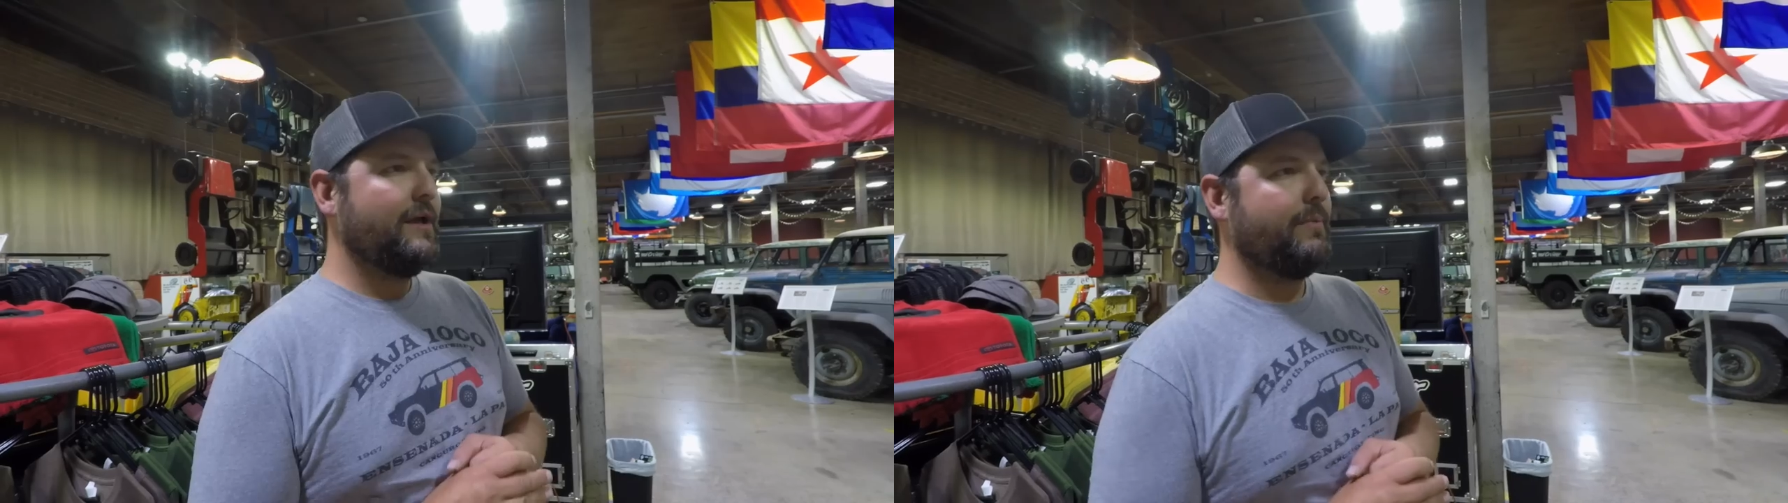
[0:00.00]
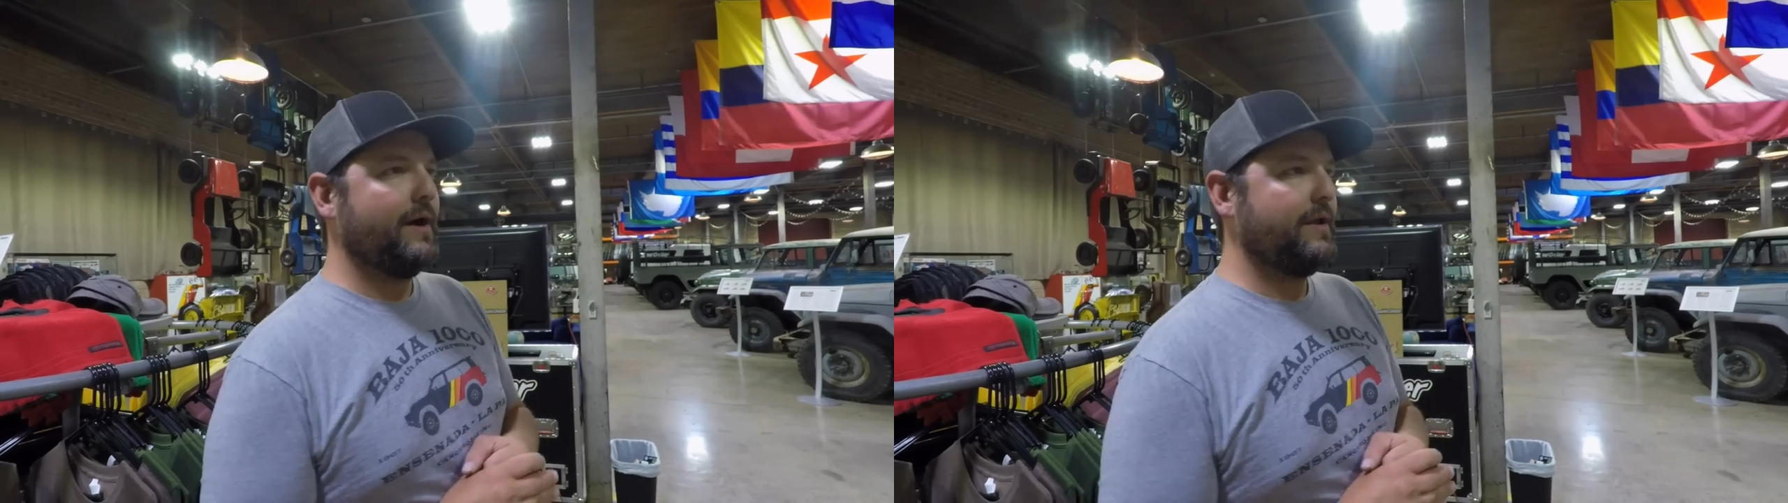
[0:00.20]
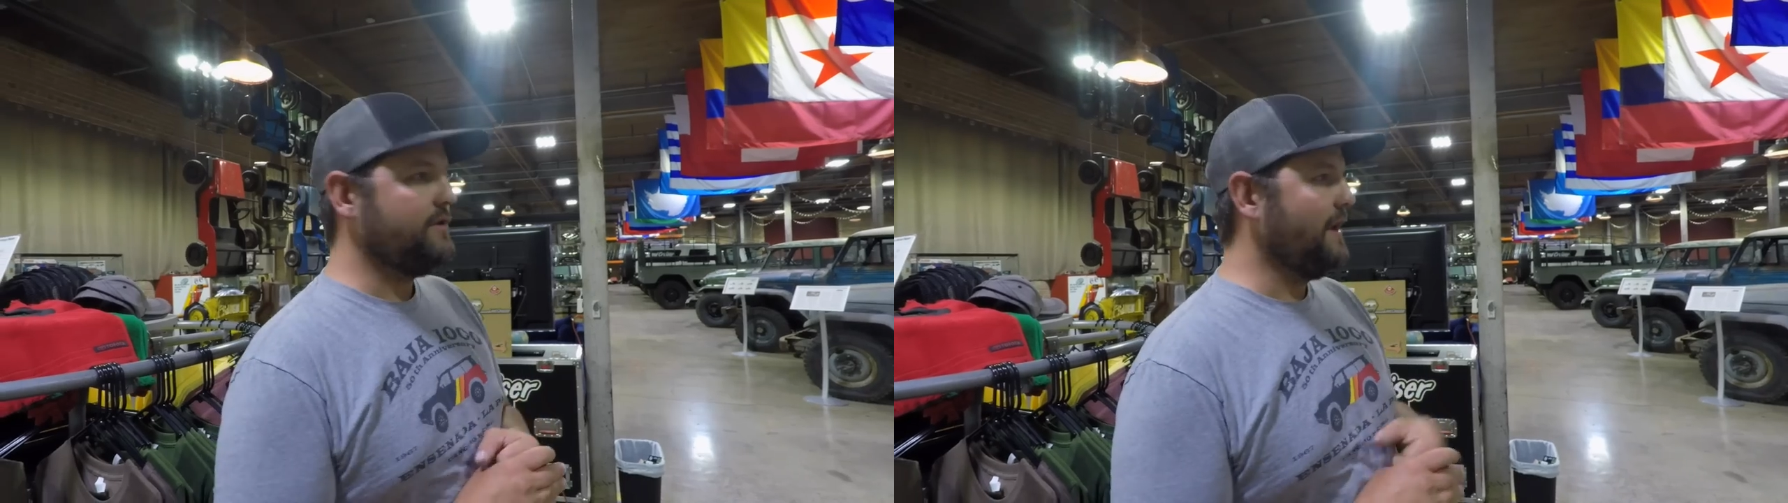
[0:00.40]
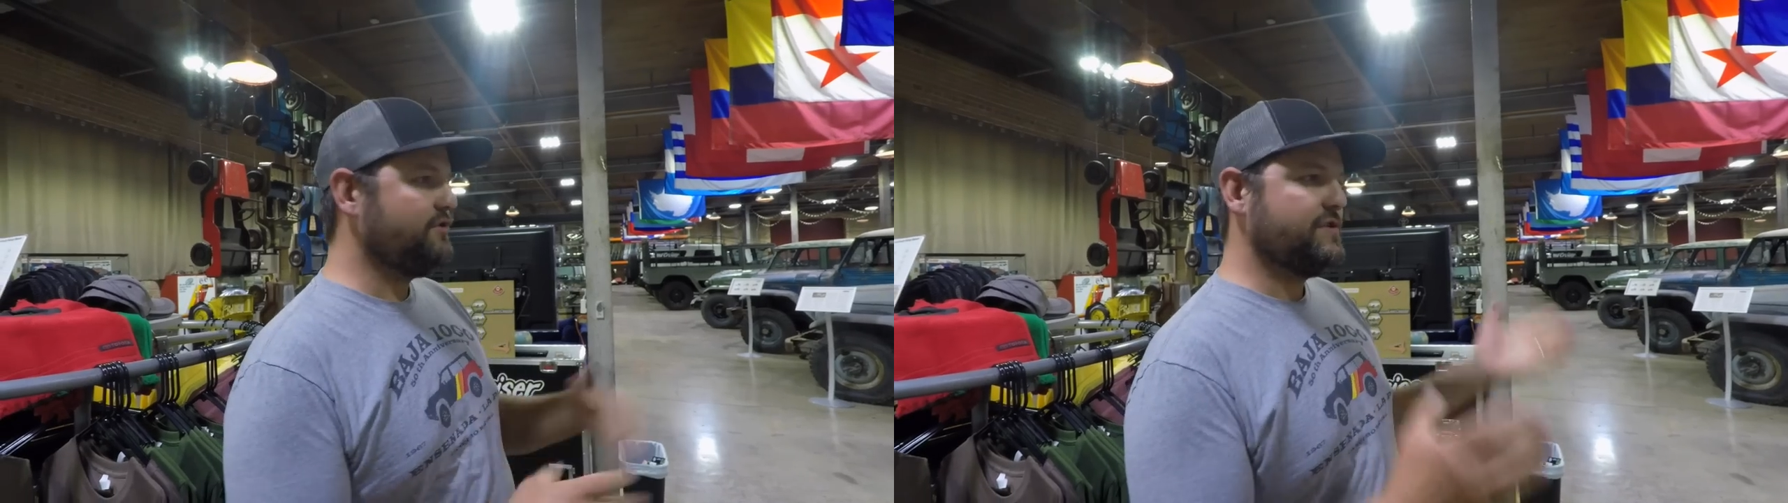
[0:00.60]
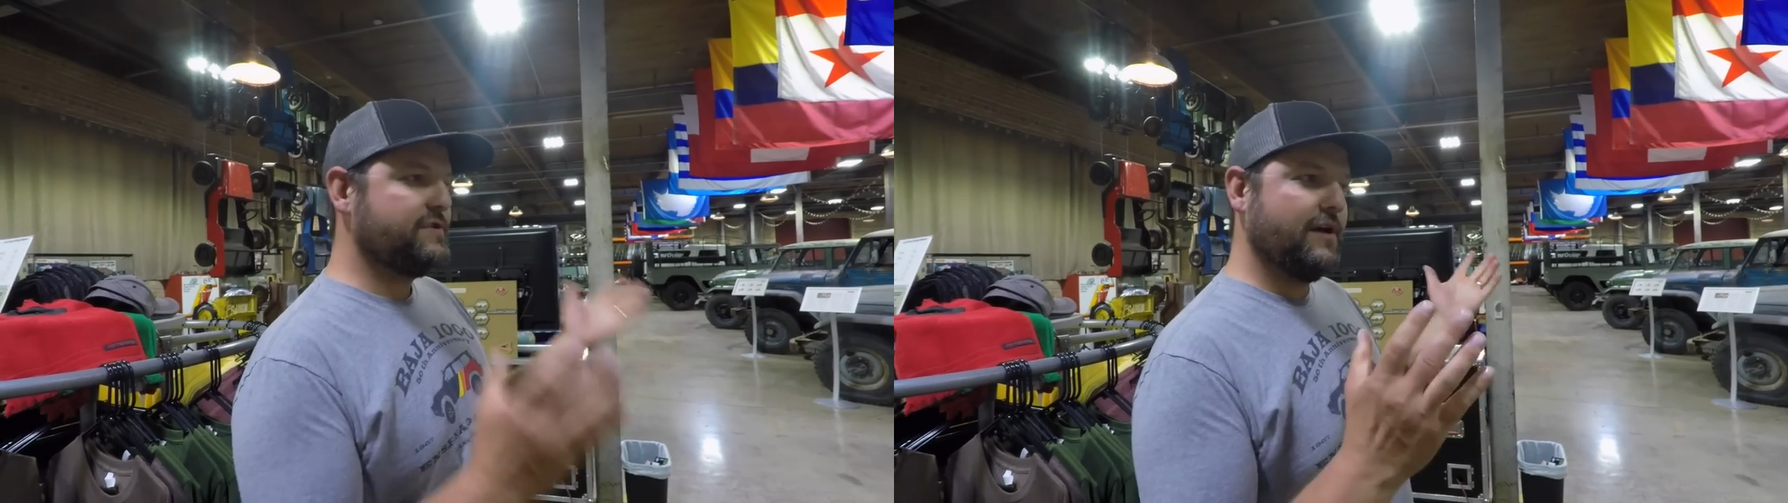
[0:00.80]
but yeah,
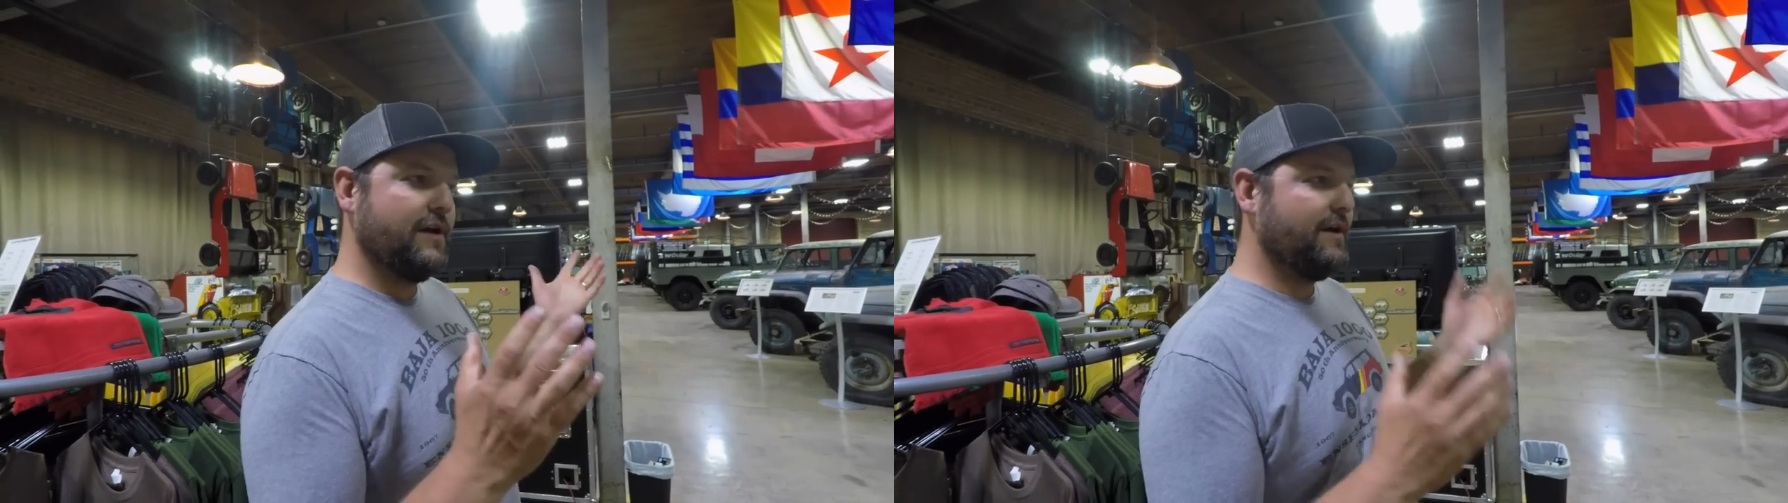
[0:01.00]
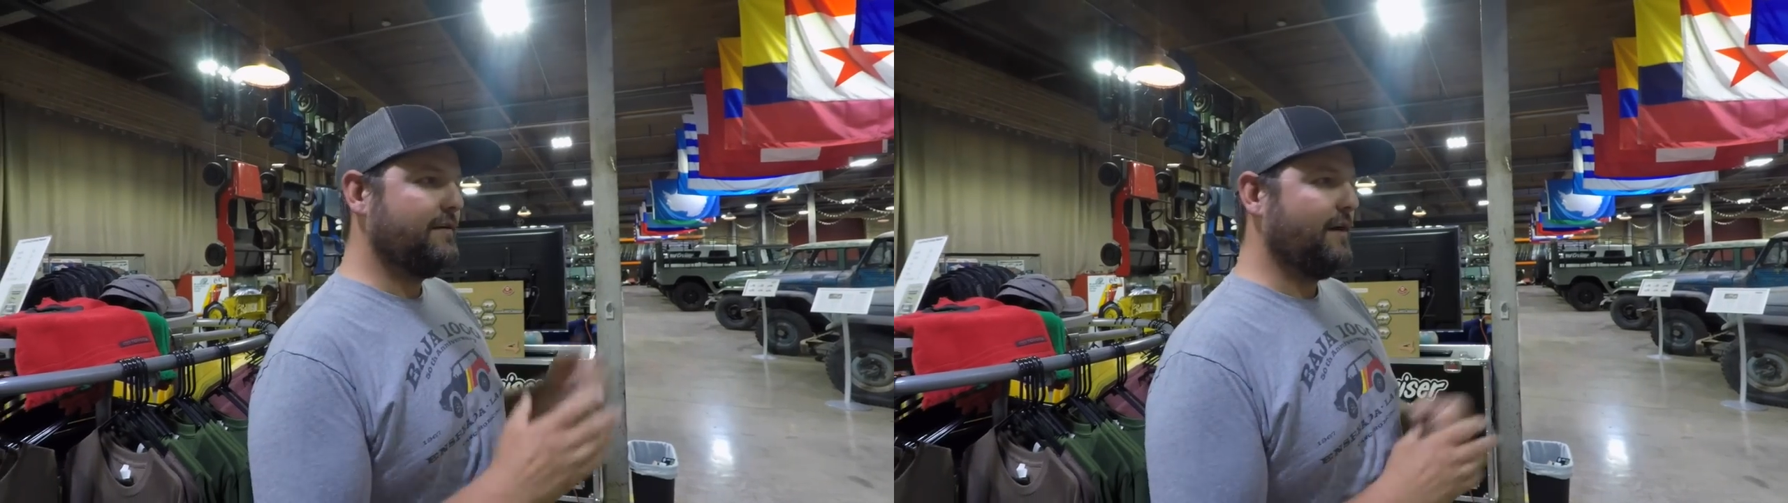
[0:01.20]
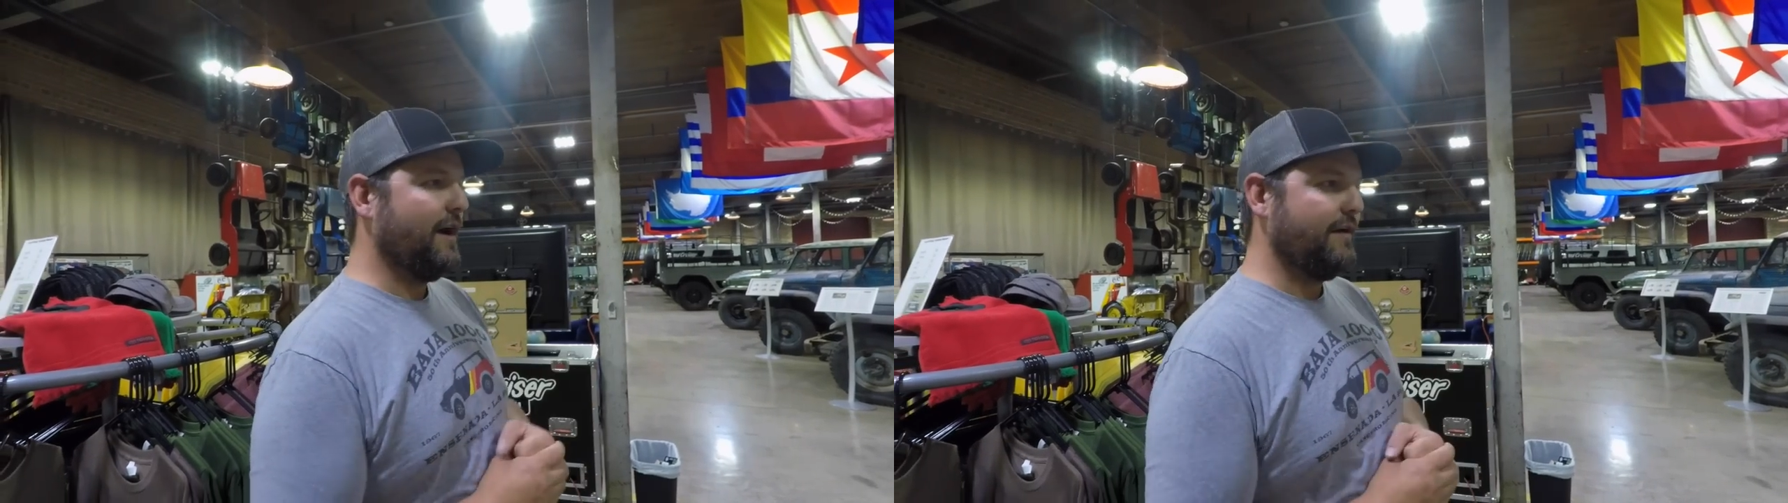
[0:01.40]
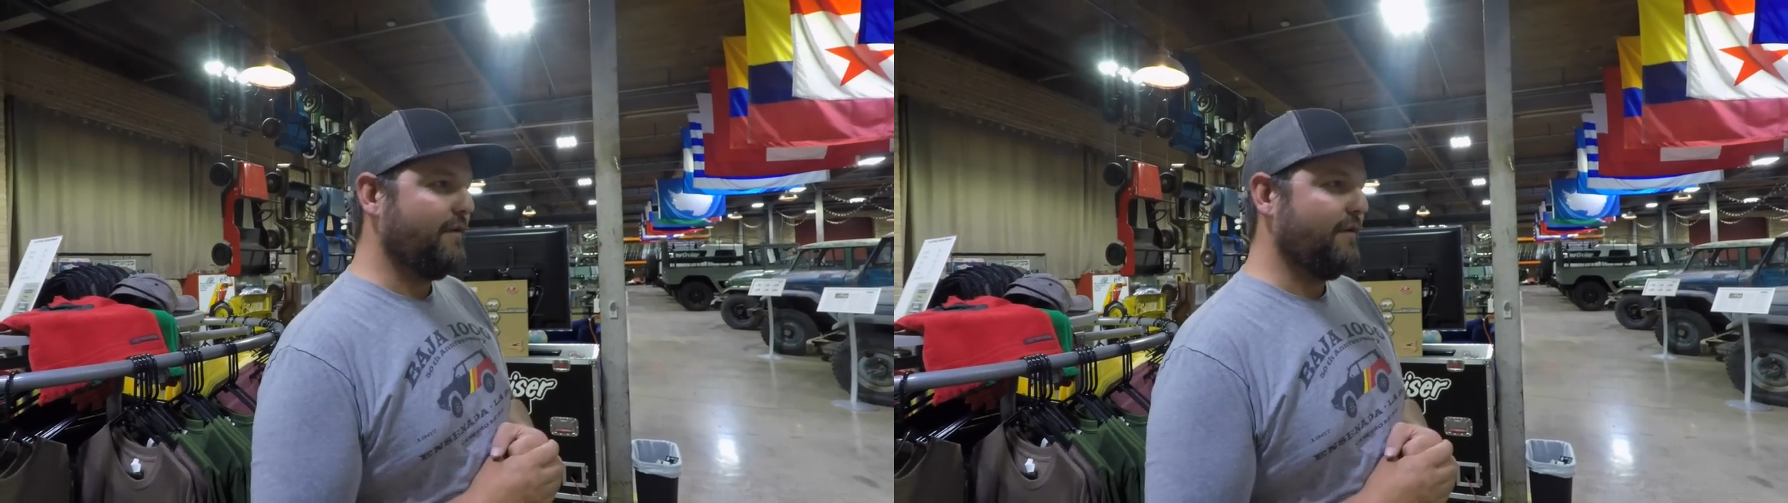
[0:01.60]
just uh, I,